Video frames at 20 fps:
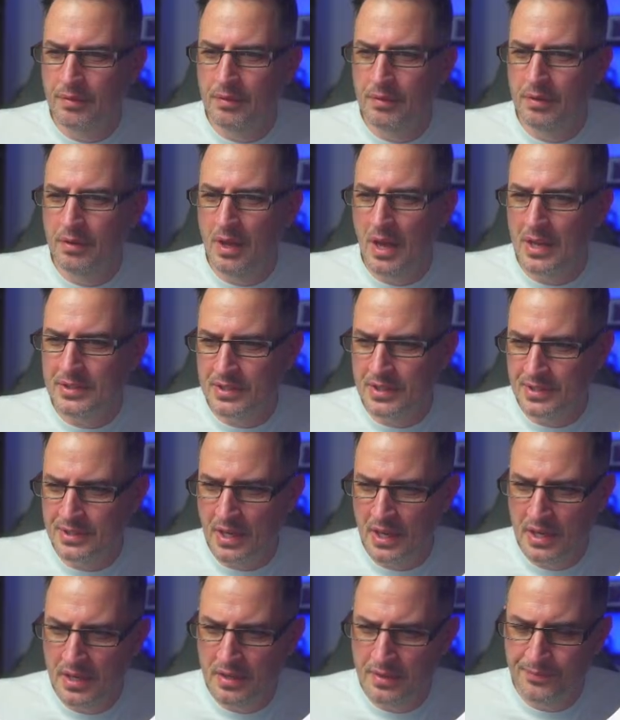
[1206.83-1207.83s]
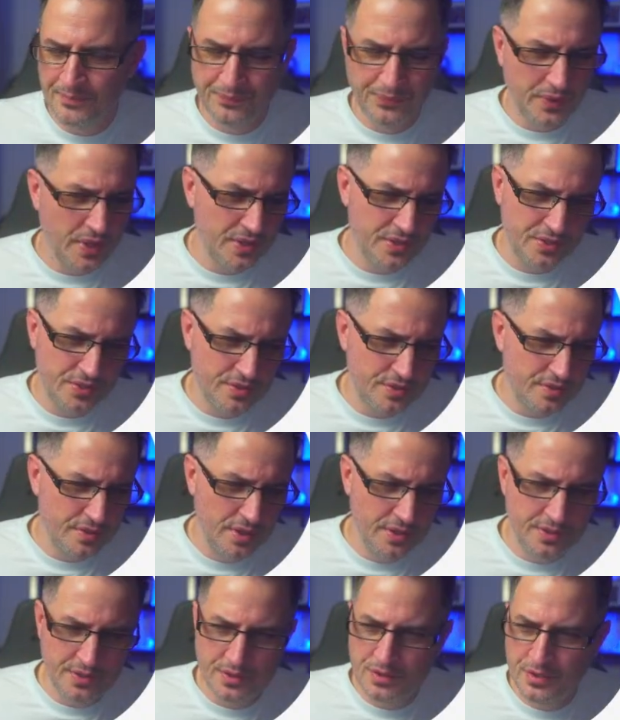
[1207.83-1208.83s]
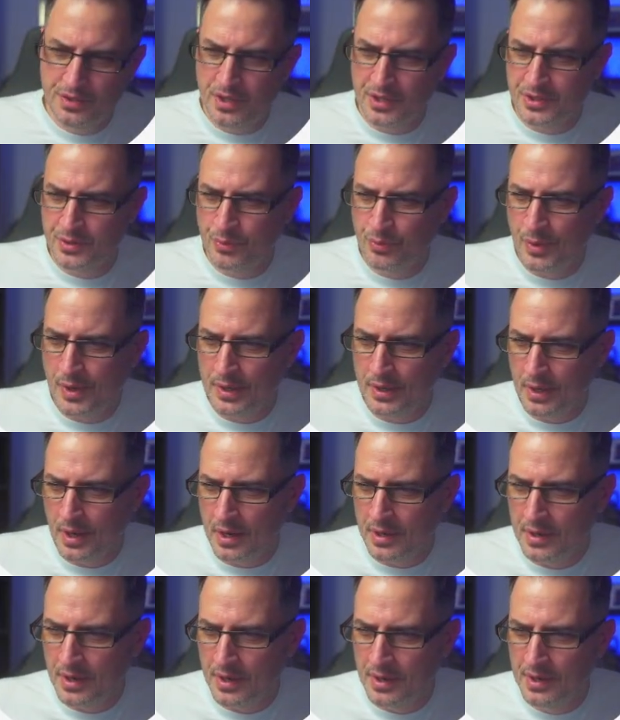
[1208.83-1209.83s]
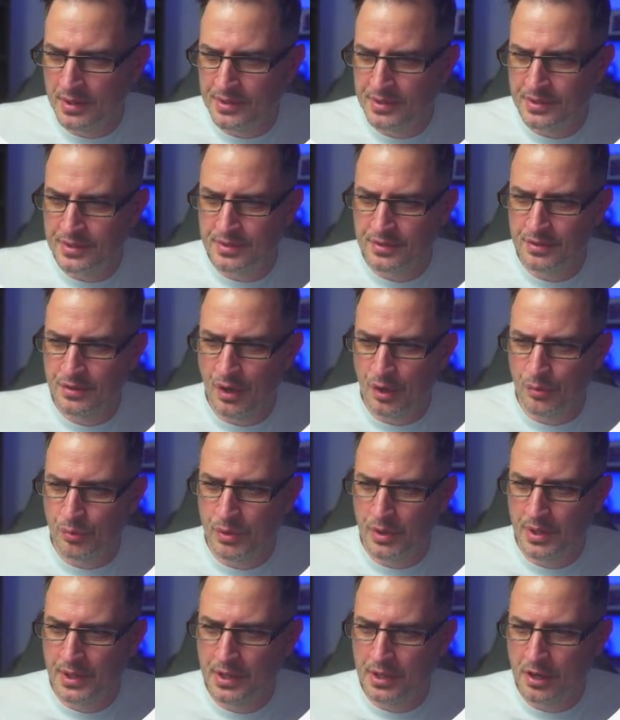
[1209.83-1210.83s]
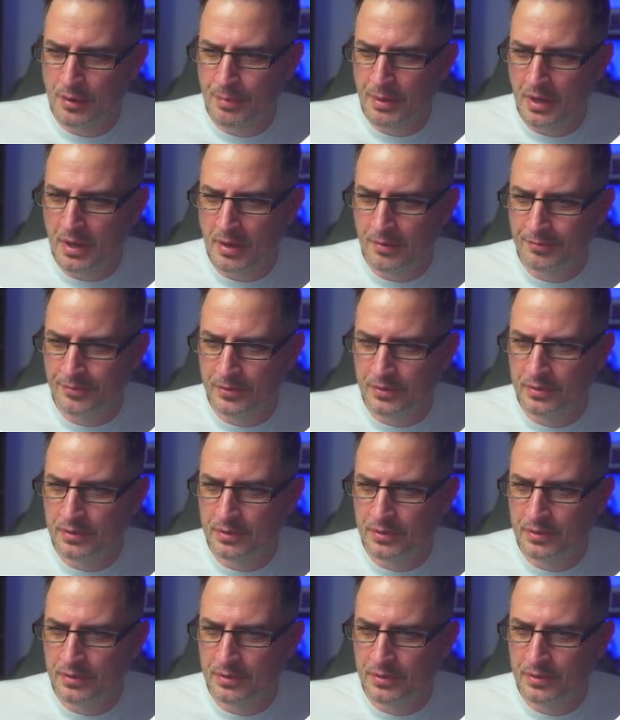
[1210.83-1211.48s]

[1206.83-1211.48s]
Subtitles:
ascertain, it's just red light, and it's not really going to be harmful.